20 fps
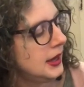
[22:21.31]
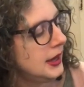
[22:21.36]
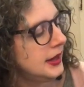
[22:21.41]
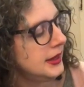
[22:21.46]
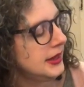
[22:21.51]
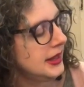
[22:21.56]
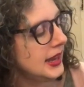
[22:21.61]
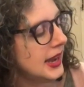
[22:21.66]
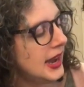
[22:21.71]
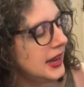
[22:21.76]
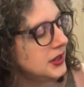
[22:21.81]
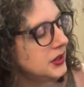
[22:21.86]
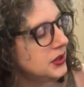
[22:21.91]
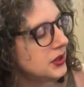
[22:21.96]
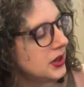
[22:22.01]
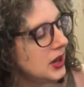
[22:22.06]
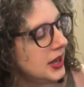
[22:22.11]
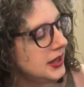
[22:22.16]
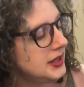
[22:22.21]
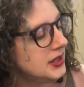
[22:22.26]
The
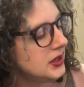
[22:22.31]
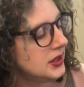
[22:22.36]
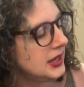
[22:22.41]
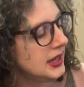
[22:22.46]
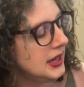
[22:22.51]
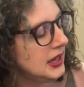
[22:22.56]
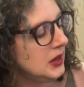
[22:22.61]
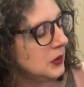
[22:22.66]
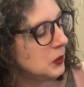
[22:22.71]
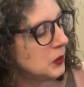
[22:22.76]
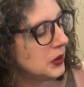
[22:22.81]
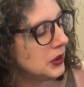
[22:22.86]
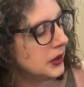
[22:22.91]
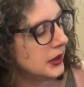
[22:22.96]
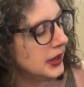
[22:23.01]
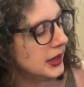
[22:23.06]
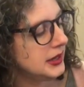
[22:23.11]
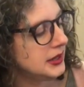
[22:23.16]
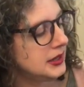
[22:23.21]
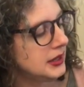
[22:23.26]
astronauts are getting
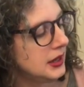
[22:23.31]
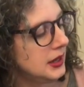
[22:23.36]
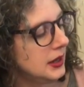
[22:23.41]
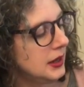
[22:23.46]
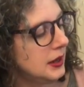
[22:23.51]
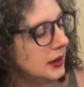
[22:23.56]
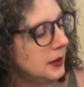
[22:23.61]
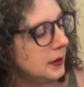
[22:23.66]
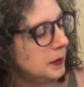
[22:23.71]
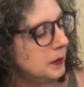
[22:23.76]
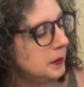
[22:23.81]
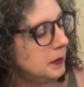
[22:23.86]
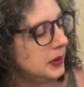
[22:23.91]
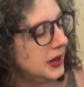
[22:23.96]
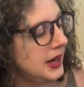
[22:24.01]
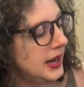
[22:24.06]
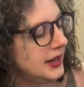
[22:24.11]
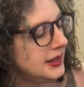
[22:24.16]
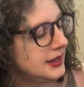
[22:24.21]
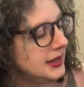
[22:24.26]
worried, but
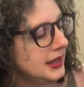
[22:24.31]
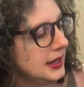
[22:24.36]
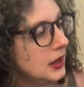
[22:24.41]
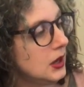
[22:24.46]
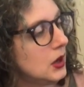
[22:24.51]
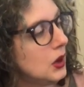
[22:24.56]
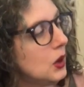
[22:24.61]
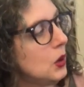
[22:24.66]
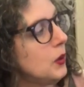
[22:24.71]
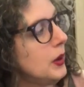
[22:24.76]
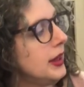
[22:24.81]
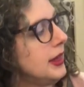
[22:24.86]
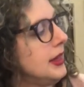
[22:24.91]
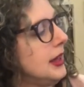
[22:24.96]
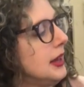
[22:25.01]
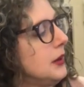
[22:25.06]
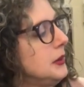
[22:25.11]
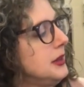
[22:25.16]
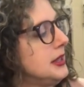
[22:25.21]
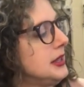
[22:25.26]
as they... Oh, I
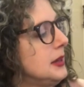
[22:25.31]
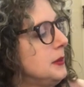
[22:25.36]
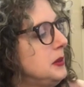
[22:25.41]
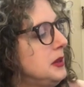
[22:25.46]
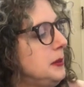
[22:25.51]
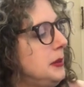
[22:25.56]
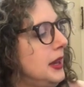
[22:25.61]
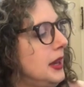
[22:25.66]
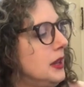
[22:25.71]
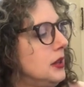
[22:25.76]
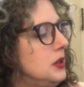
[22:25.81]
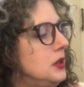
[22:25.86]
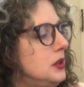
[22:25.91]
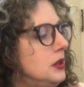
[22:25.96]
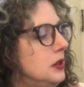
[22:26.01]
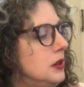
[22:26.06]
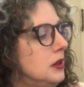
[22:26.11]
think we skipped a page.